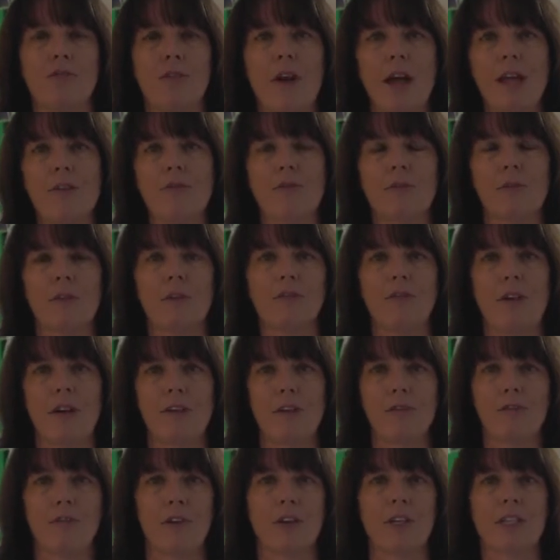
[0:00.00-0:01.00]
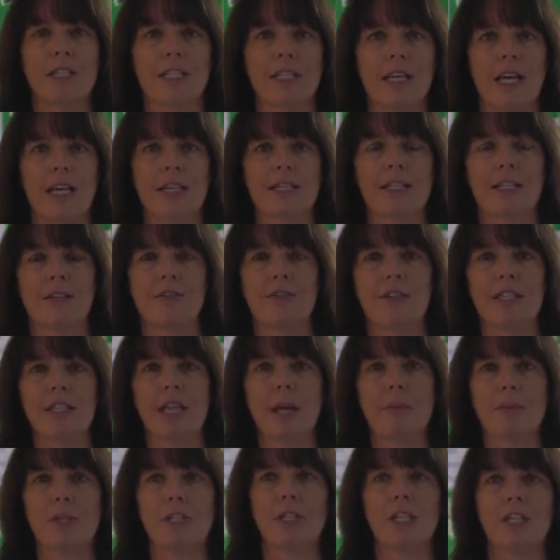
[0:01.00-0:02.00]
right from the very first days in
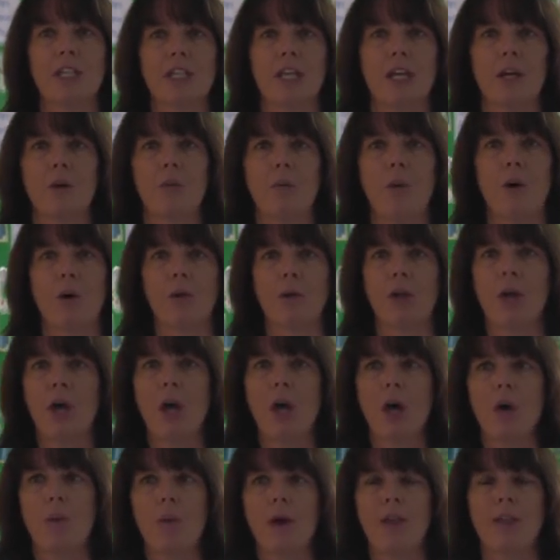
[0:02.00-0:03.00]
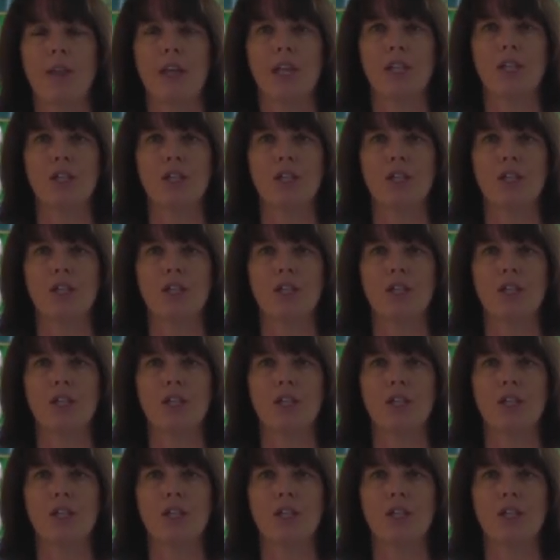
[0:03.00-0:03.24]
reception in year 1, where they